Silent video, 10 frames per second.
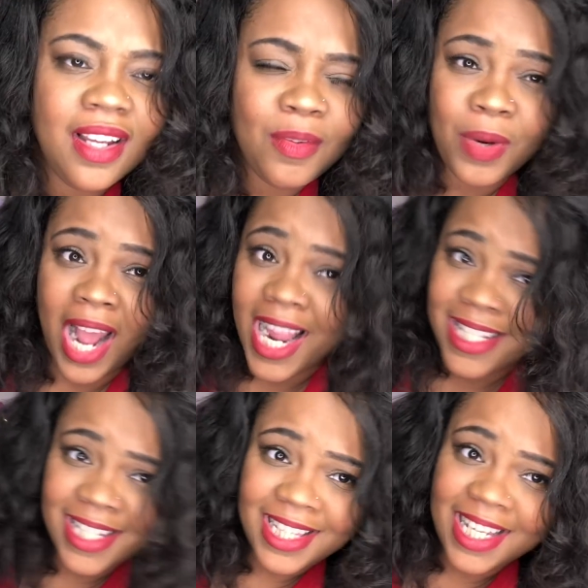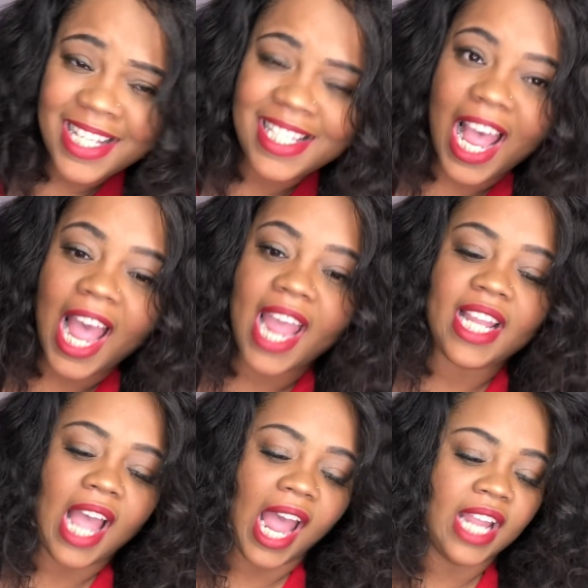When I did this,
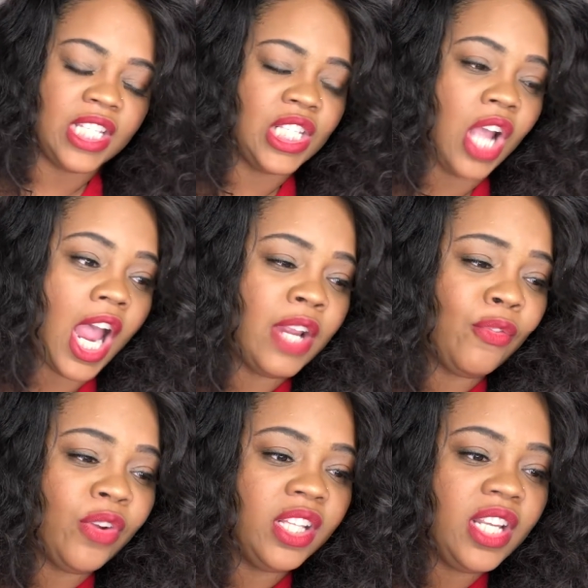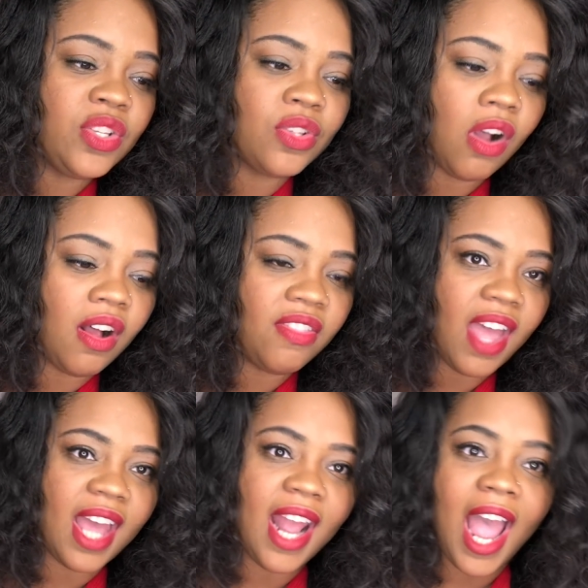I really saw
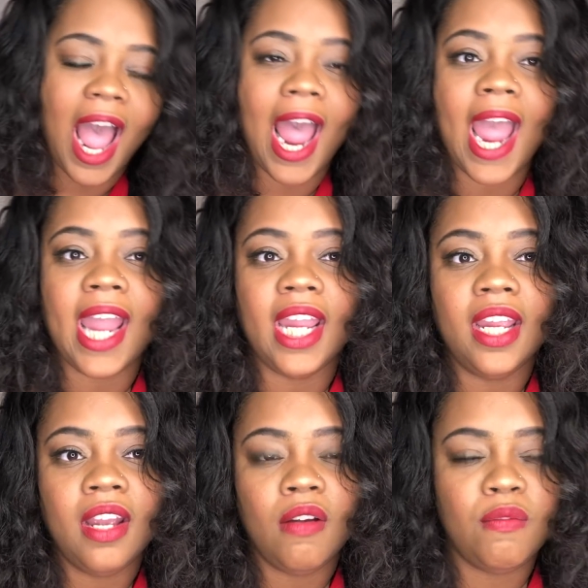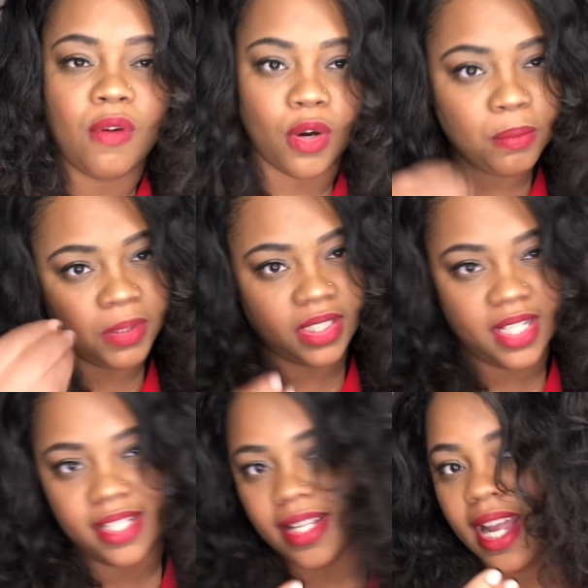that I
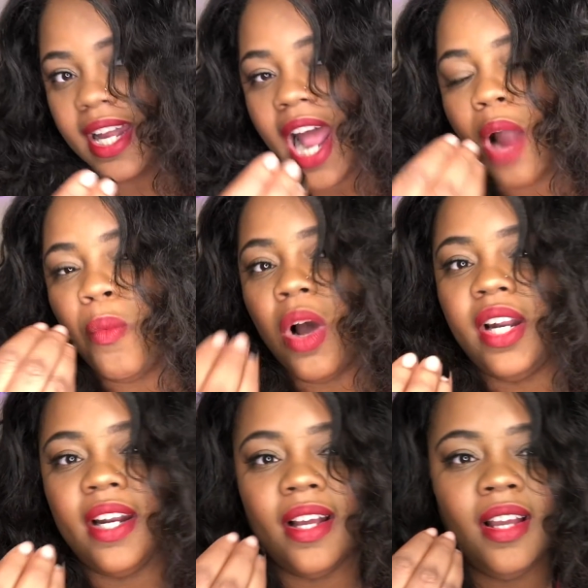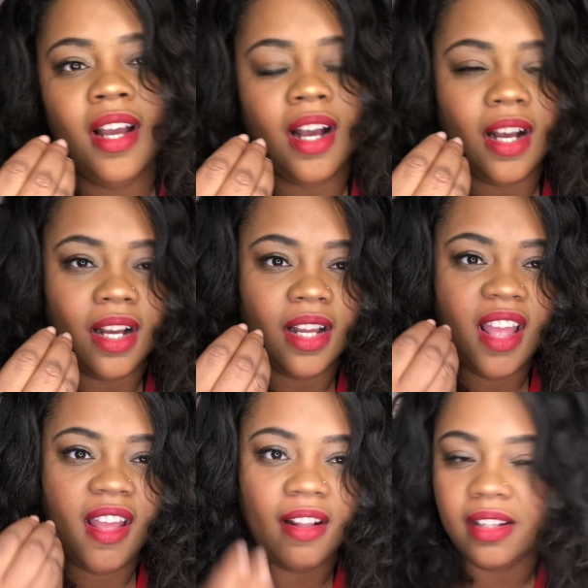verbally said I wanted a
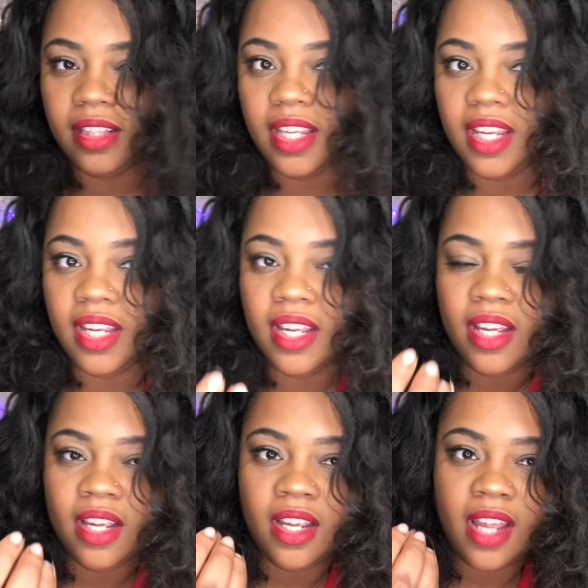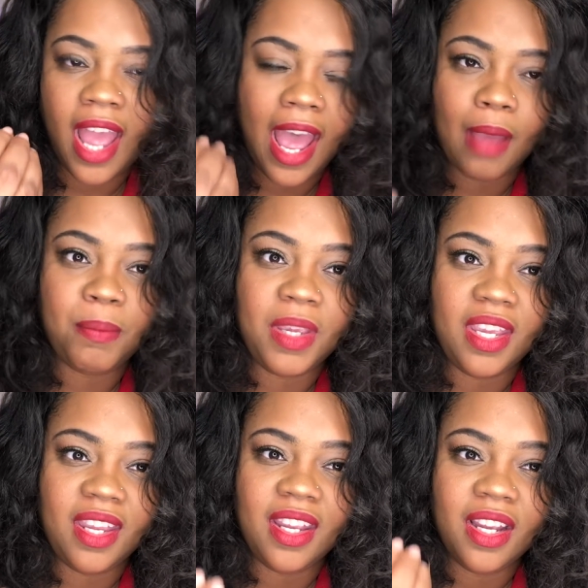healthy,
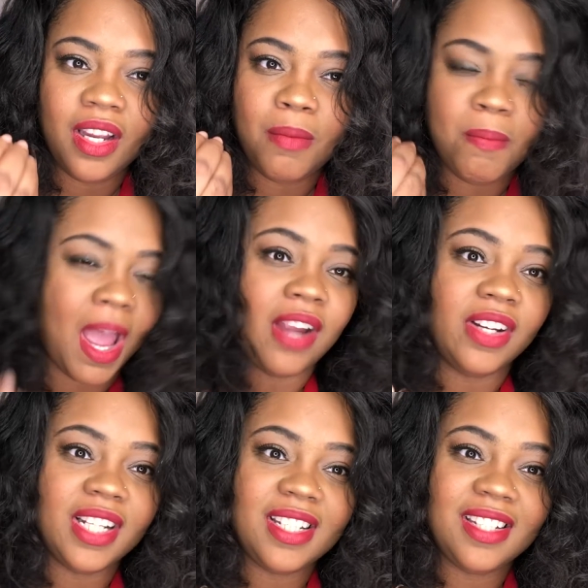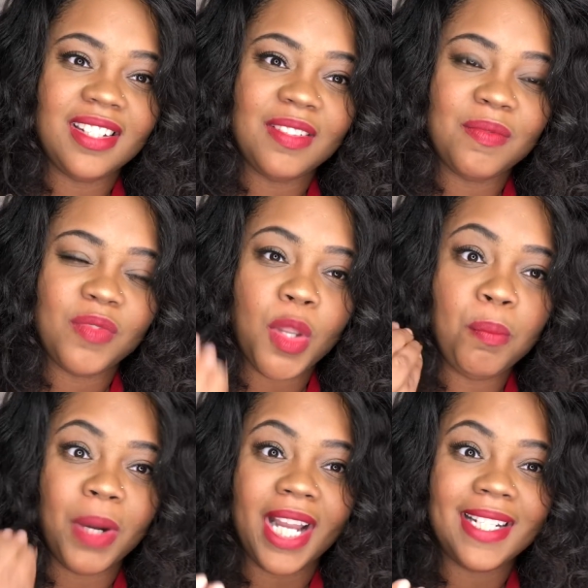happy marriage.
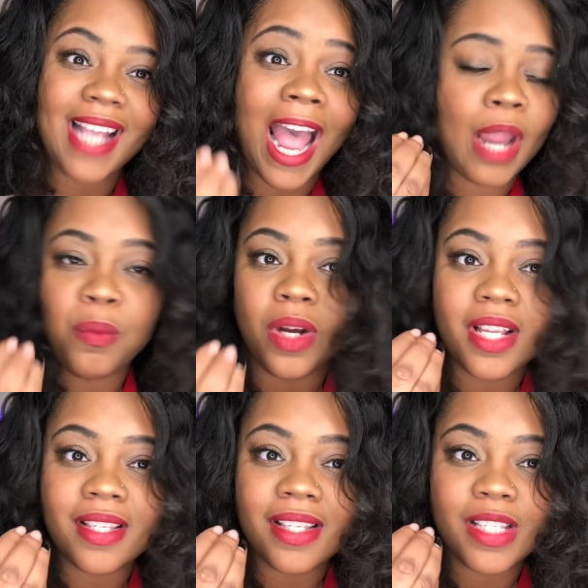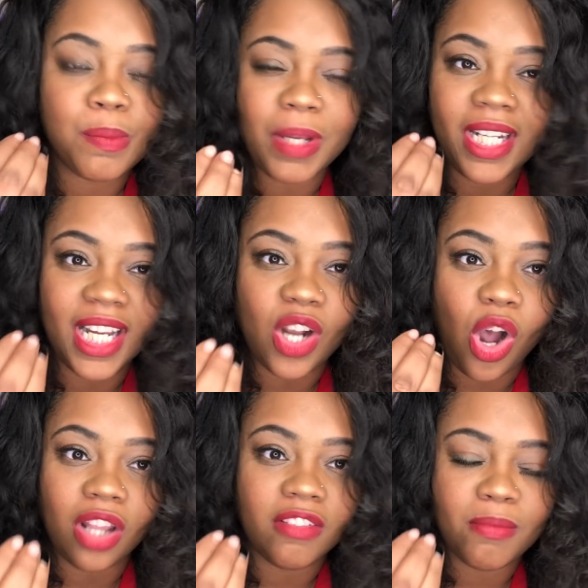But I was spending
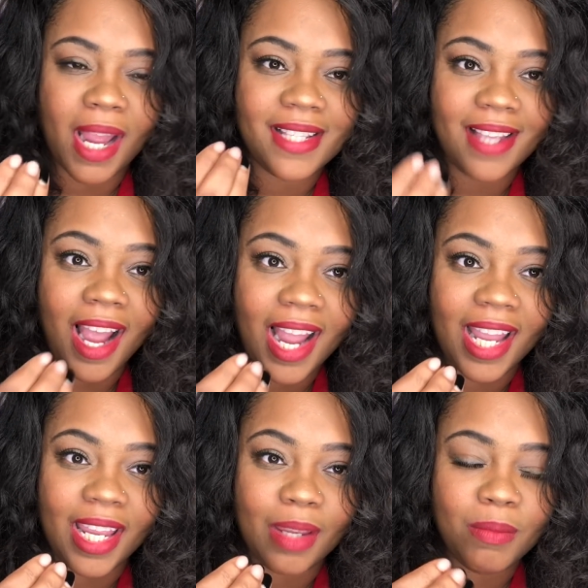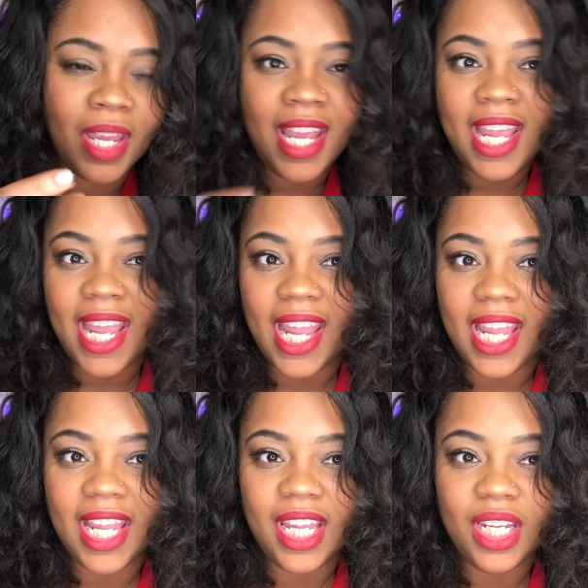all of my time
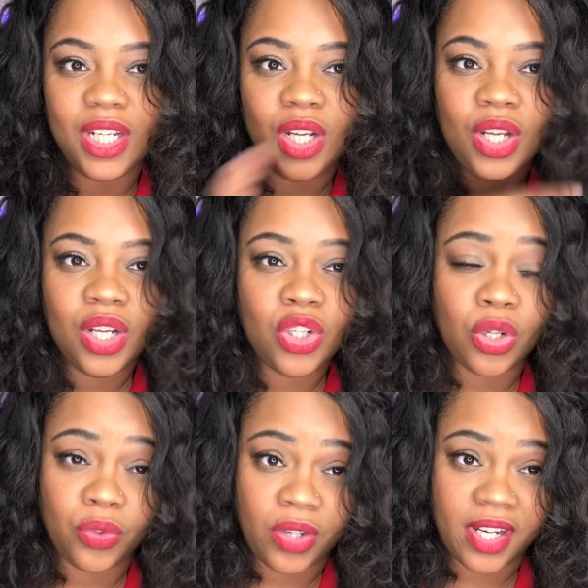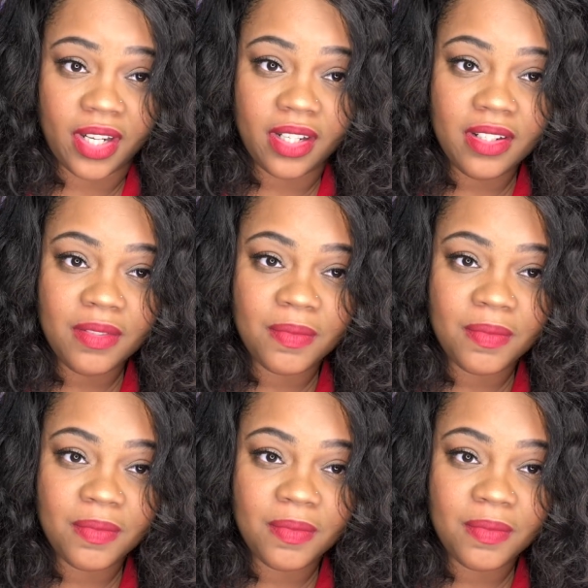in career,